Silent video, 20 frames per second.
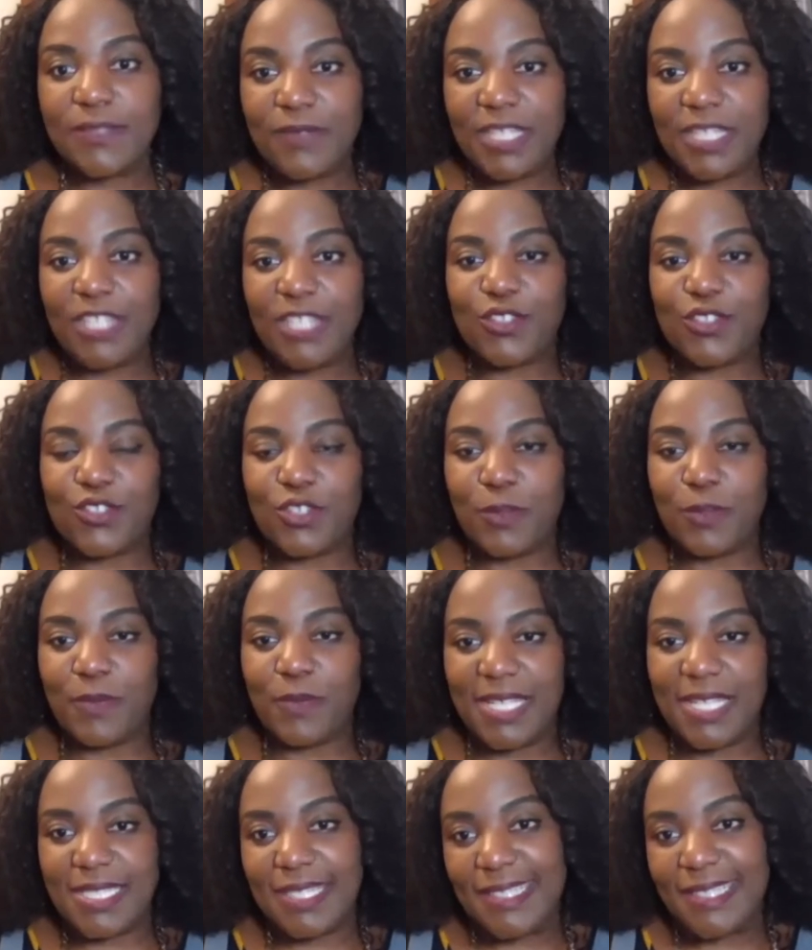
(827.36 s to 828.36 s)
leadership
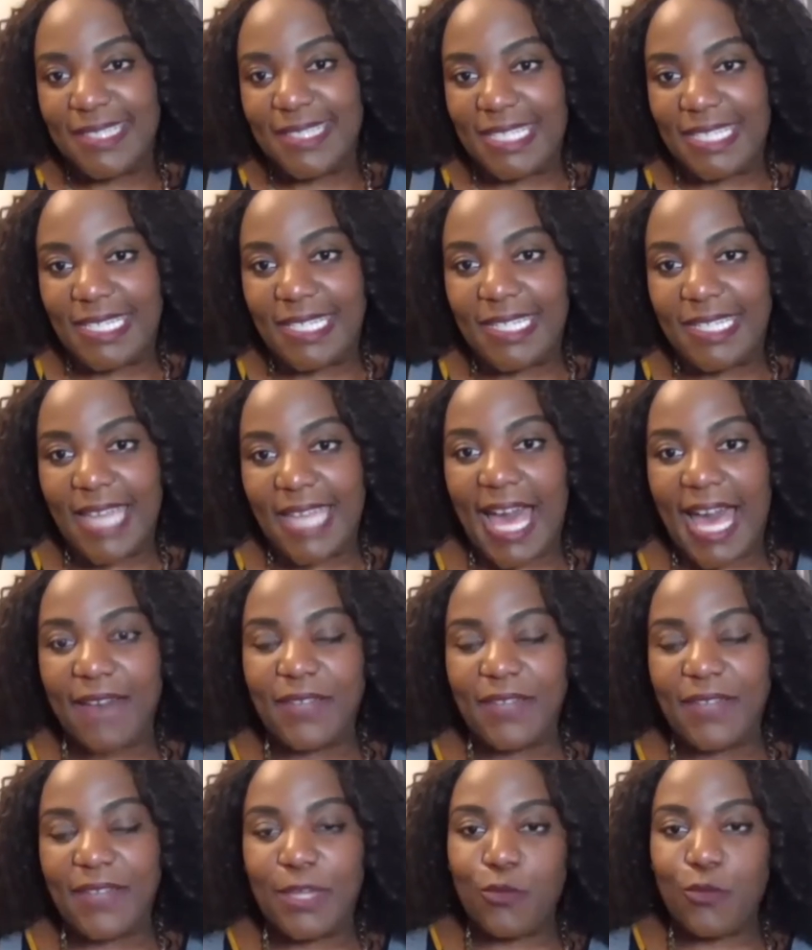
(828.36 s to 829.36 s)
is a need.
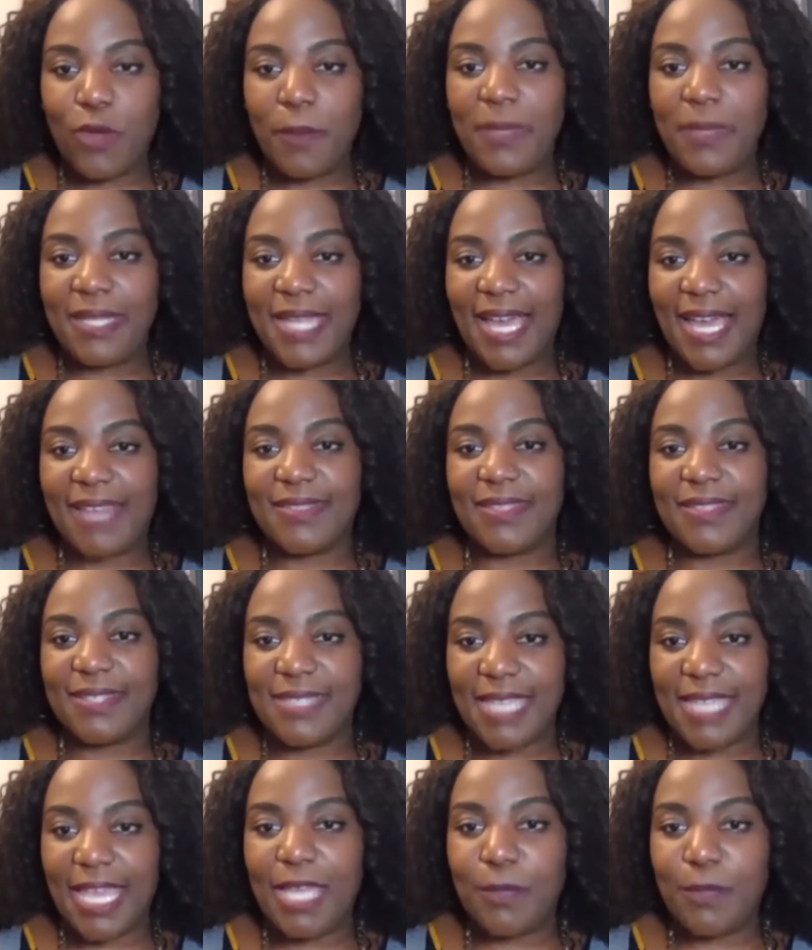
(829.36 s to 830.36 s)
Having women at the
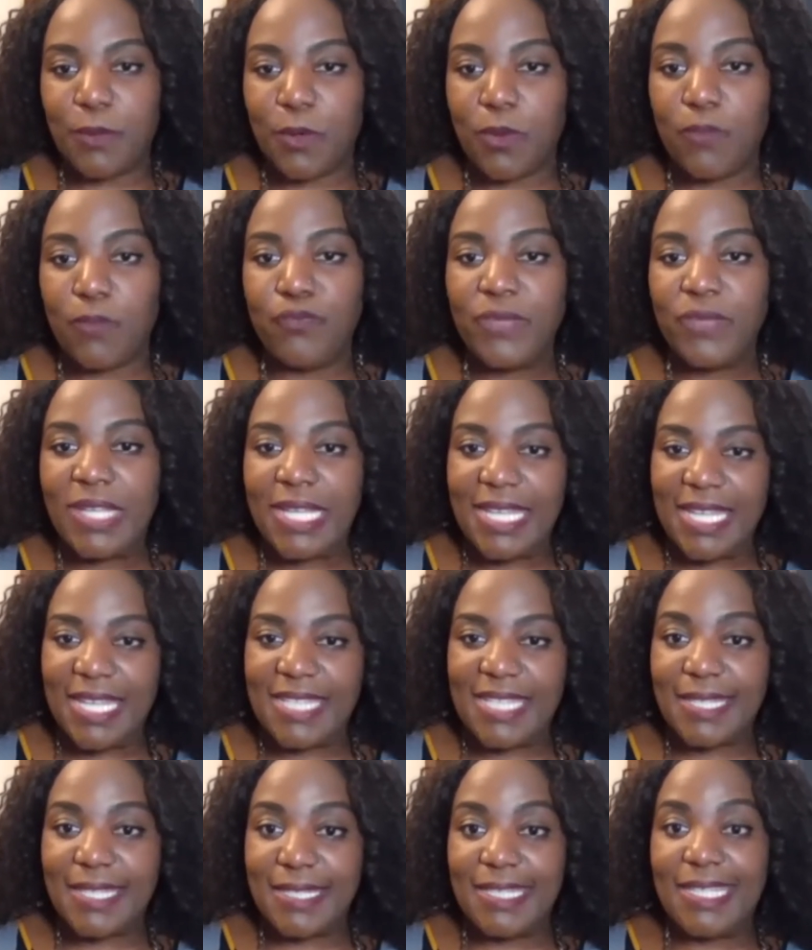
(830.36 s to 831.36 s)
table is
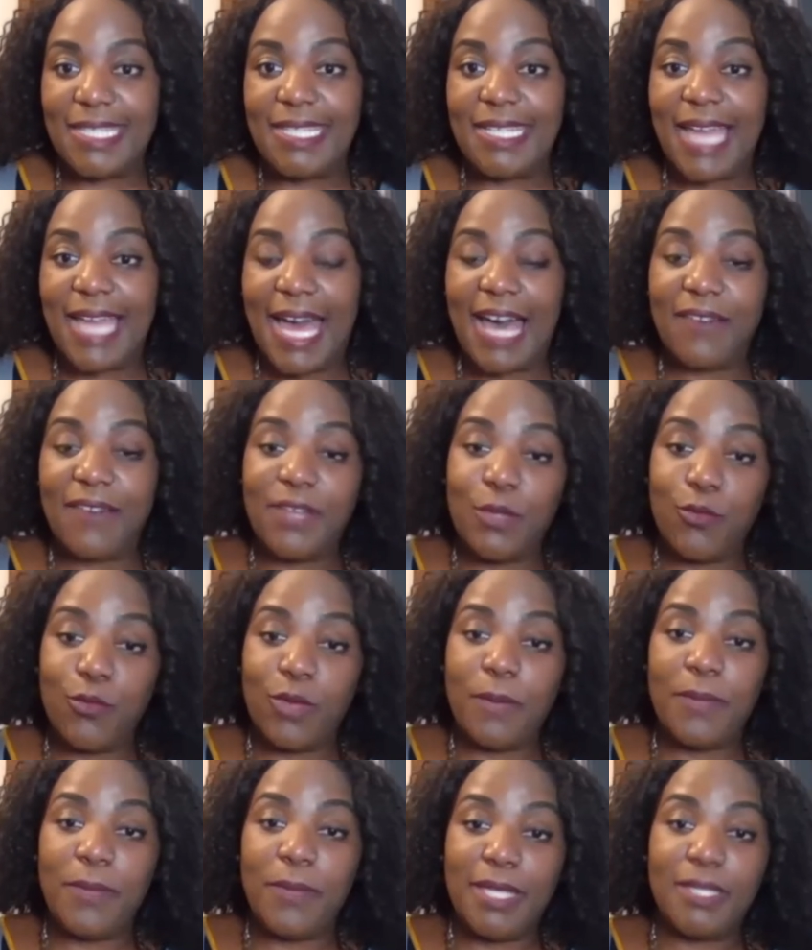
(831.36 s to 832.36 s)
a need. Having
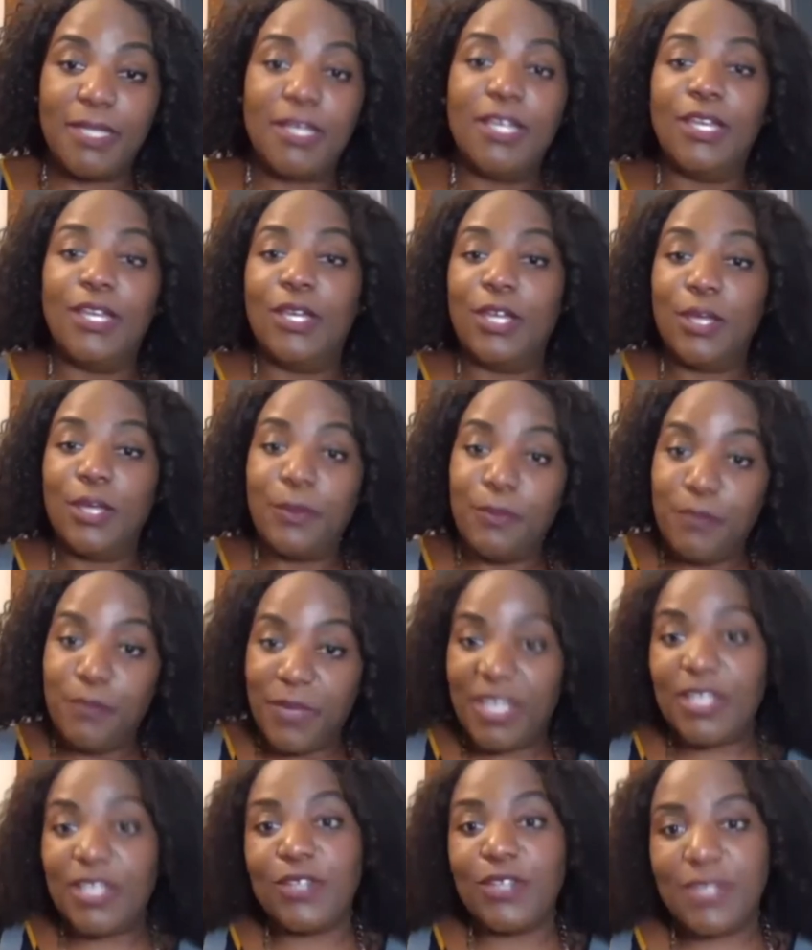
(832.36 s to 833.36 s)
women
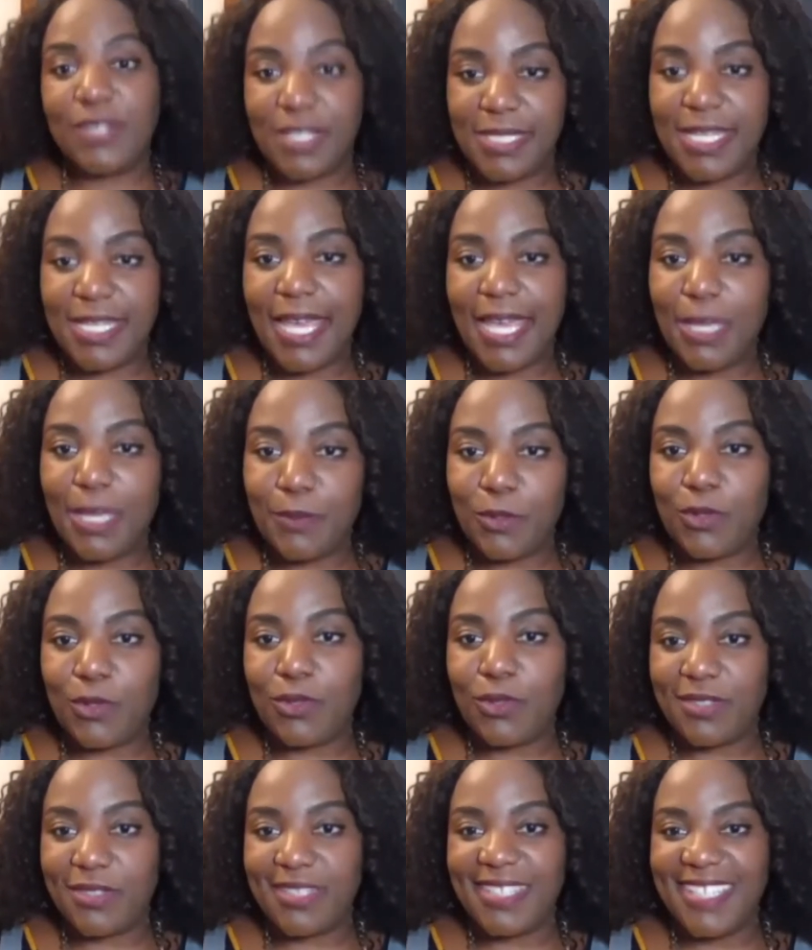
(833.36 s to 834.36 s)
build the
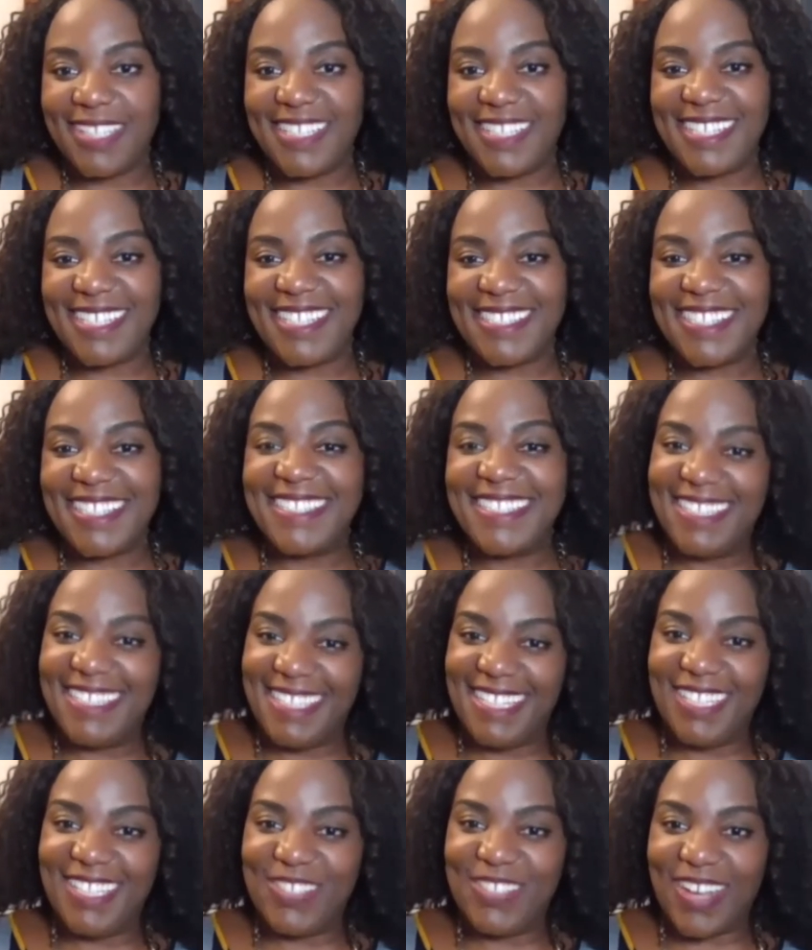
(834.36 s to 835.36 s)
table is a
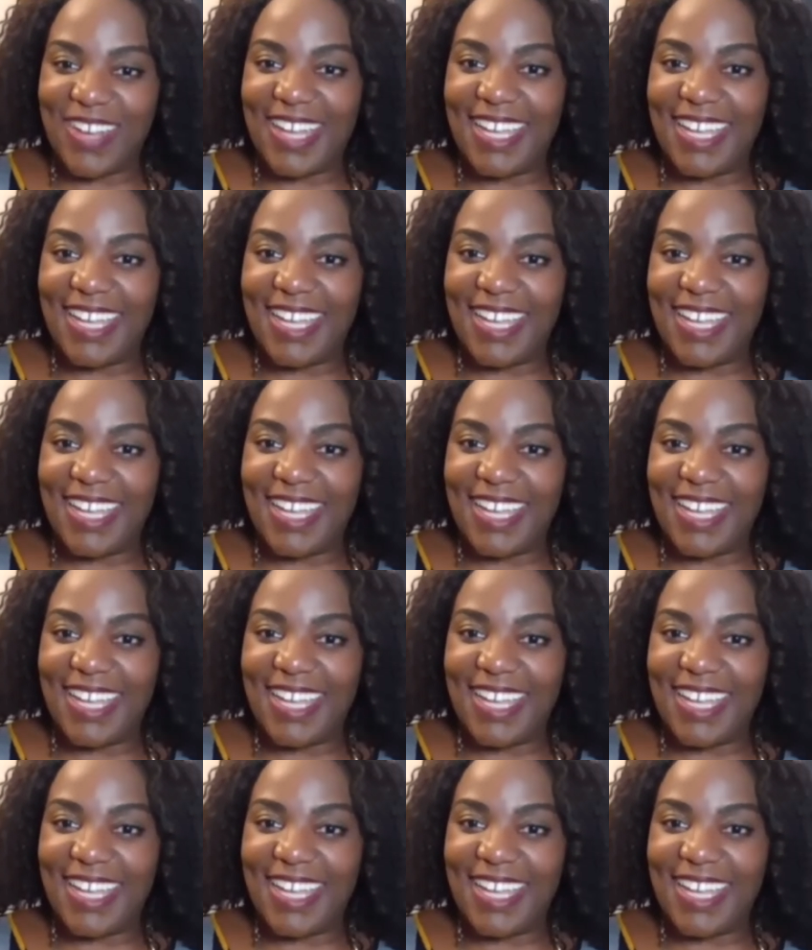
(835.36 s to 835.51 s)
need, right?